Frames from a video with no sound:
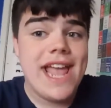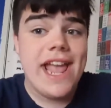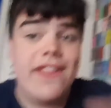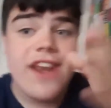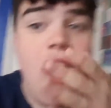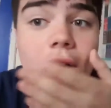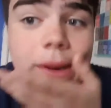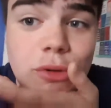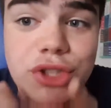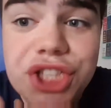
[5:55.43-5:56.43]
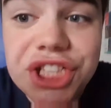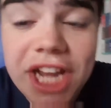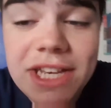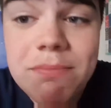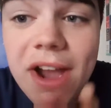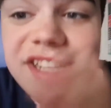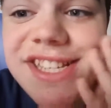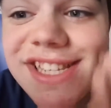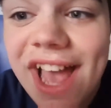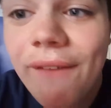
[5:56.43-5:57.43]
year, then I will shit
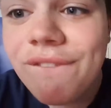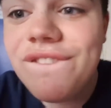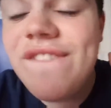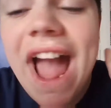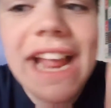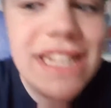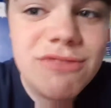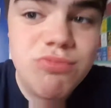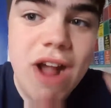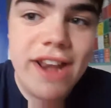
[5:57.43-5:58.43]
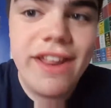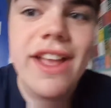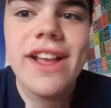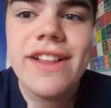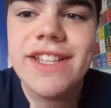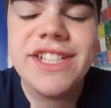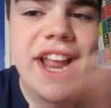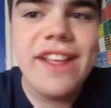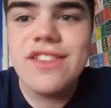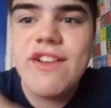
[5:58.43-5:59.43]
myself. That is when the
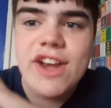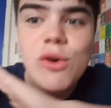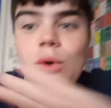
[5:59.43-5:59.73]
shit hits the fan.